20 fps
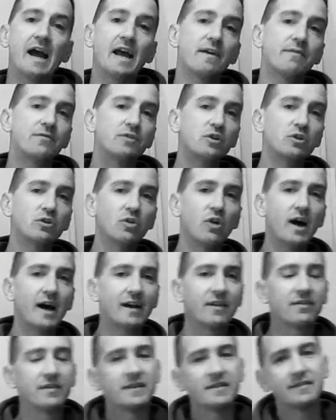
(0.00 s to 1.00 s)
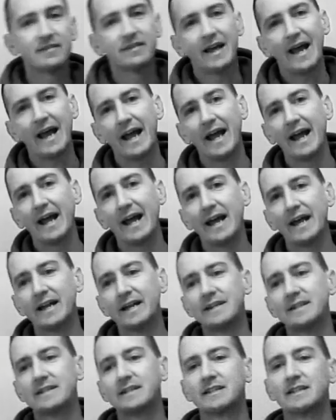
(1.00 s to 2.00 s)
If you like this
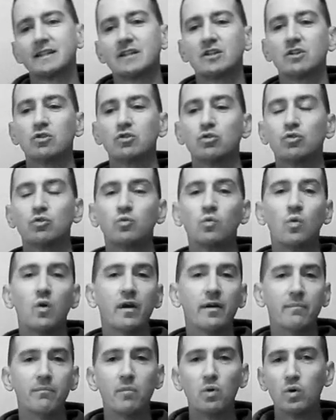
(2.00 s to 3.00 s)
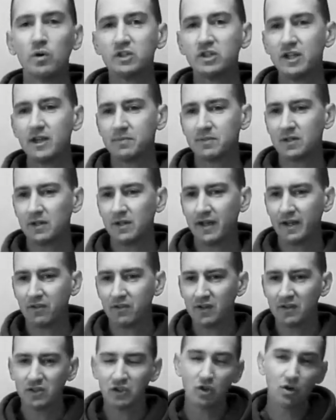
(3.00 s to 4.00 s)
and you want more tips like
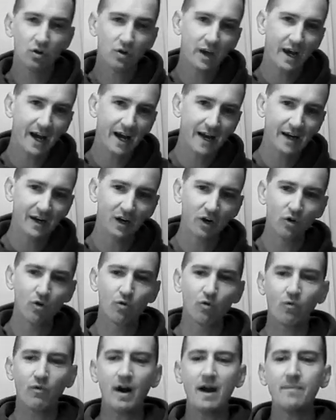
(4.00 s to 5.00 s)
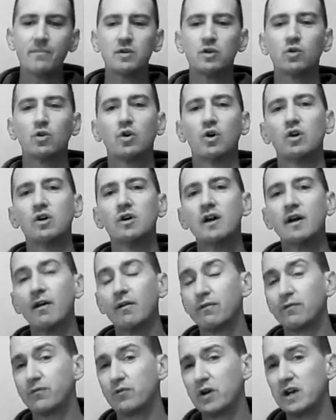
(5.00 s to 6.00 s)
this, you can grab your
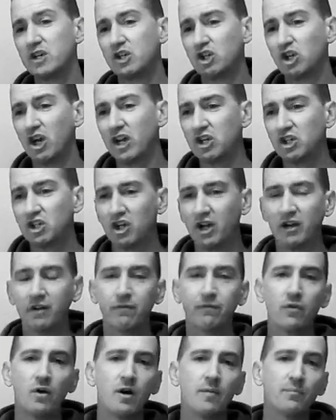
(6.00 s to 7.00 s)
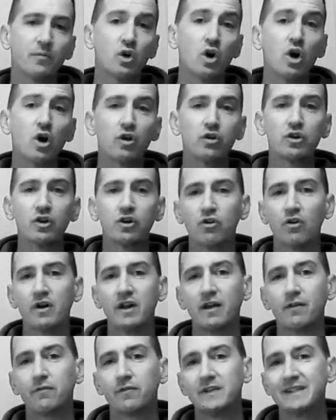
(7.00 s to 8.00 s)
free cheat sheet from
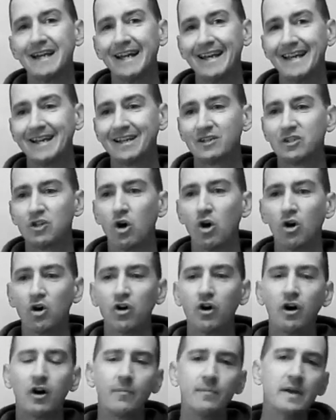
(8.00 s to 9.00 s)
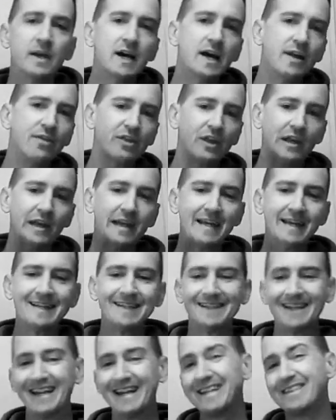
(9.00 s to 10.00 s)
conquerchronicfatigue.com. The link
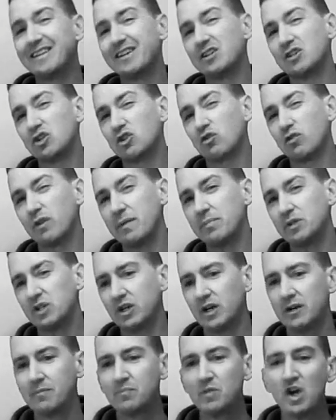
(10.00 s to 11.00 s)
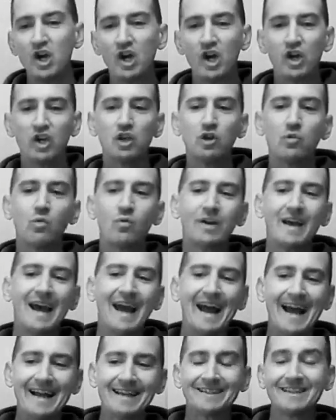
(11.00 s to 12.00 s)
is in the description. You will get
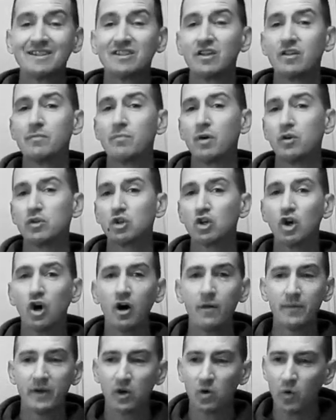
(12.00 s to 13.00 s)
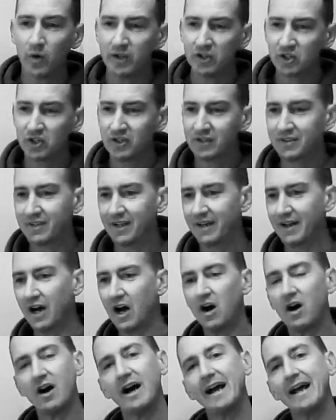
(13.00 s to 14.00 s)
answers to the most common questions that
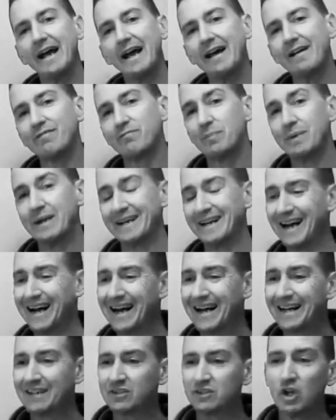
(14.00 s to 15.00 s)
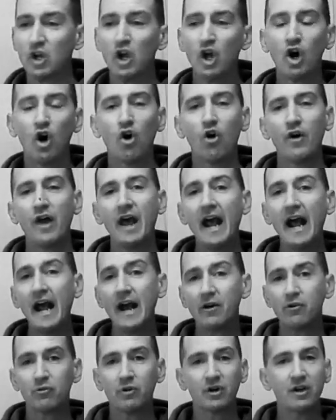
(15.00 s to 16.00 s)
I have been asked on how
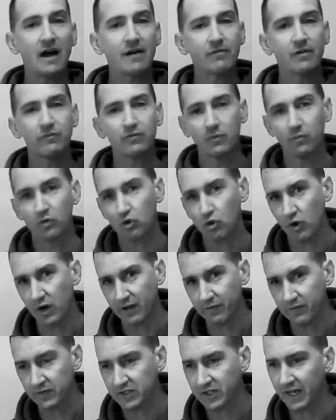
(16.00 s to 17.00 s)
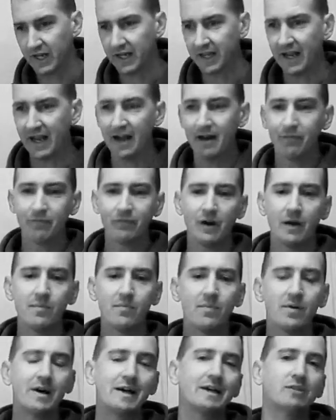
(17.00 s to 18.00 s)
to recover from chronic fatigue and
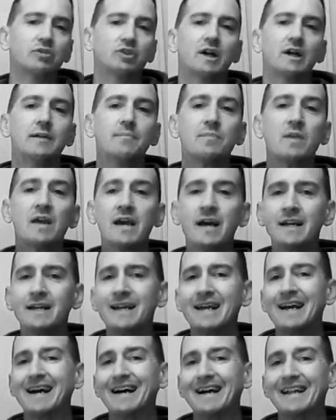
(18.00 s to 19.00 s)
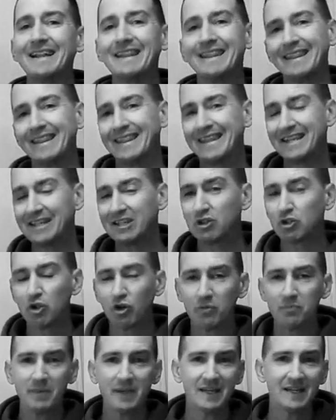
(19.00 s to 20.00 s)
fibromyalgia. Now, this
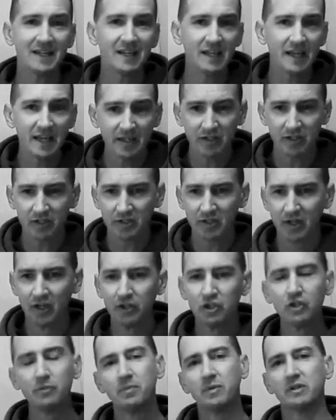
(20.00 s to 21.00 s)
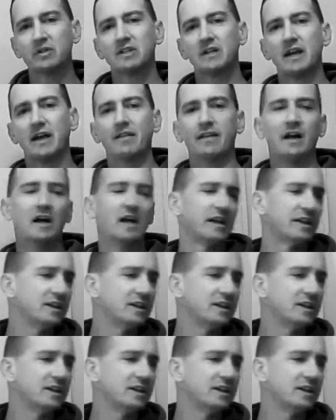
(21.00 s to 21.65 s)
took me years to put together.